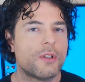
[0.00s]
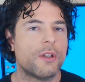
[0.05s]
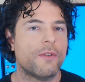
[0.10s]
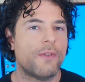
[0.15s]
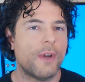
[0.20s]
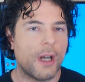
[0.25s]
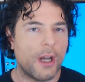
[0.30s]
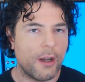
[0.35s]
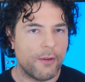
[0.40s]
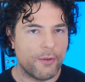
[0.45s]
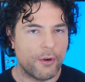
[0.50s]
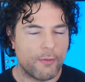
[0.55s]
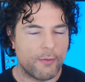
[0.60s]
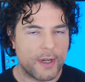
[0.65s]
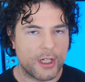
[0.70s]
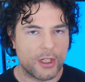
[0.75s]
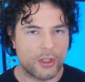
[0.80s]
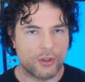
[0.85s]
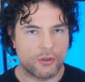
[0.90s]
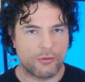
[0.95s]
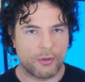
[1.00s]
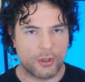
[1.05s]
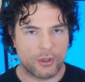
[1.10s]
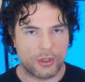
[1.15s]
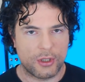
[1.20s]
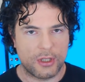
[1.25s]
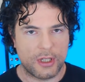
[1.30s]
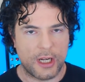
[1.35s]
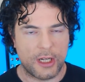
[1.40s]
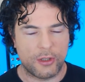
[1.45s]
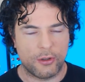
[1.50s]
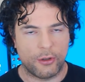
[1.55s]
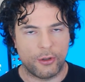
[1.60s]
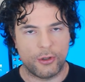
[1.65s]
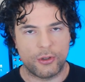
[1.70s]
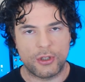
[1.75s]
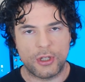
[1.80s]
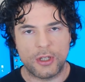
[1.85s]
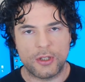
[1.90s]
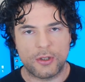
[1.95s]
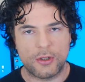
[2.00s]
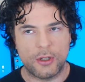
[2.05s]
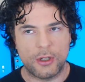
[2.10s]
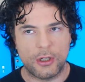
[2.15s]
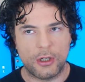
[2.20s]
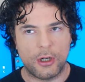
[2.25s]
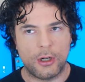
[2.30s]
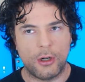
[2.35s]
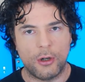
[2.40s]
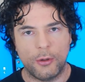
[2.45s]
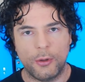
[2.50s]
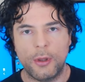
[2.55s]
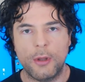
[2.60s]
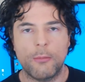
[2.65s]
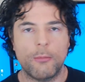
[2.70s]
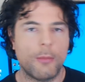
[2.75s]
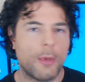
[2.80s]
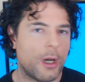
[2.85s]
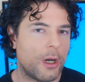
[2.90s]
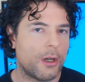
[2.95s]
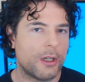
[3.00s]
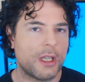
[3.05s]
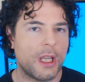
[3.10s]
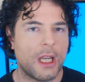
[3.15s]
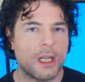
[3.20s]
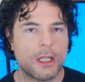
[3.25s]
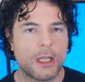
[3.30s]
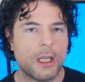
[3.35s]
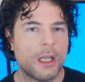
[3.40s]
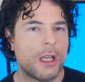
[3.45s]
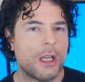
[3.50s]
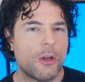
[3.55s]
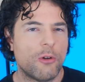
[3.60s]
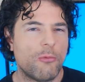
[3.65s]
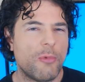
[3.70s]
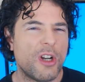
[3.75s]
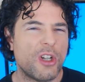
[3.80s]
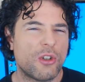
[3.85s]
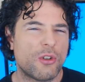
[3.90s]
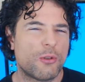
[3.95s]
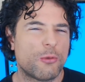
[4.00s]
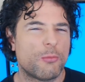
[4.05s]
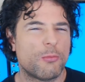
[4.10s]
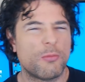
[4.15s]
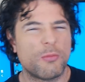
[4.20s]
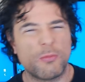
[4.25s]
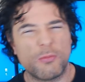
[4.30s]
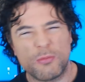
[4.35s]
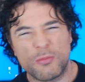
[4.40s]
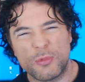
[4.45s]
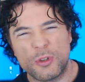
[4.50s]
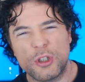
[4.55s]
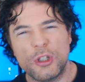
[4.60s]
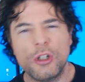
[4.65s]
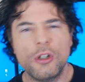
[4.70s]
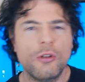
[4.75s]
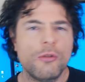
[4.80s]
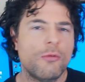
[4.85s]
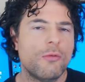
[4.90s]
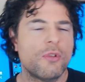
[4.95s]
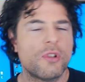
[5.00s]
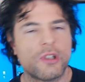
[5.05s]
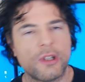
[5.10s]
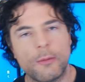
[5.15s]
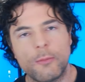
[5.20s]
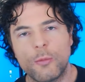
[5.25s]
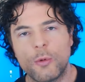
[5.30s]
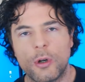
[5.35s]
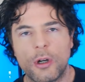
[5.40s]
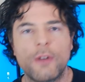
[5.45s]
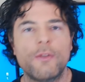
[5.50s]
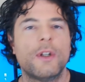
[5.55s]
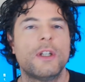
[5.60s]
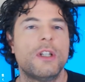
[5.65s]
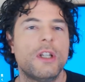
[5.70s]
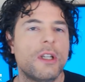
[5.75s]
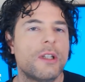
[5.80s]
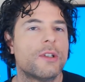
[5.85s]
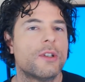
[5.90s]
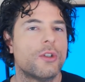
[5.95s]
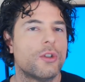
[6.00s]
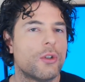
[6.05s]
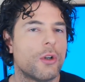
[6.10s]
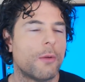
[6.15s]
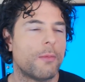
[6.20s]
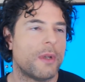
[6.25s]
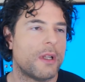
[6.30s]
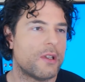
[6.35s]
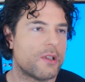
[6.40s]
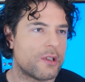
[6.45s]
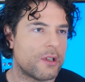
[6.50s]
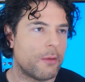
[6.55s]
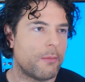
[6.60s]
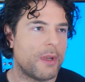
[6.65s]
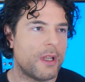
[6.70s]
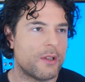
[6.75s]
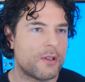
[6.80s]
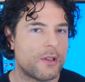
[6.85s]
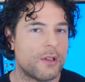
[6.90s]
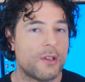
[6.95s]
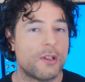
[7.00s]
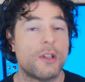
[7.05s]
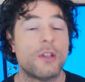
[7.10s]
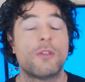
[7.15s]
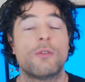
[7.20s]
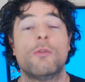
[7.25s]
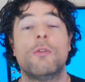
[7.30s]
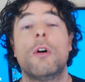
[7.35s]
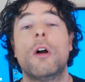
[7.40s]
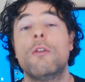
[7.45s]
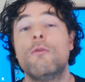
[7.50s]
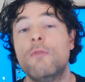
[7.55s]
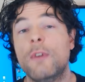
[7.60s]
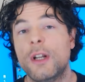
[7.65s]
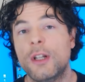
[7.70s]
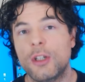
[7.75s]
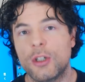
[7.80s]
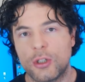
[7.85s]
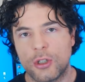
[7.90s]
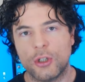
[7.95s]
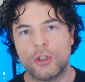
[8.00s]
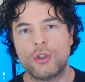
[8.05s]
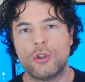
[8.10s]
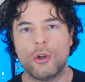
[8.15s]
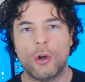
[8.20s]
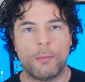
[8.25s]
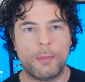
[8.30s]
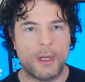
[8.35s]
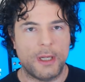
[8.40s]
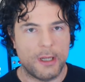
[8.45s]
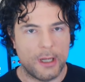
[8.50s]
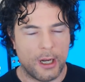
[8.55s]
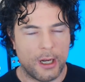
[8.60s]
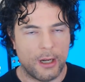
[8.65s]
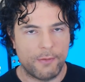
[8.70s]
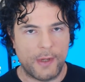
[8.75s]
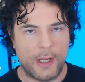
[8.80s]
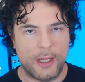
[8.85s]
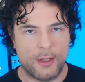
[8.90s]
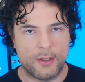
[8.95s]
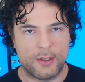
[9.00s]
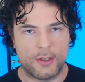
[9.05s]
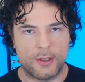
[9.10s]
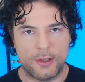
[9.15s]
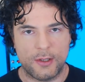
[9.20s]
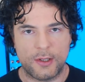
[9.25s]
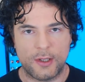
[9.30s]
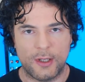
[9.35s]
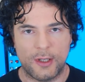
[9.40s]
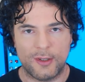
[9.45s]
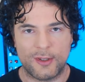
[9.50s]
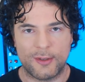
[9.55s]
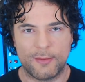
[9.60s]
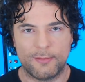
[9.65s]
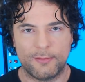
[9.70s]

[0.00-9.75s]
of other reconstruction technologies that are on the market, which do somewhat of a decent job in some instances or a really good job in other instances.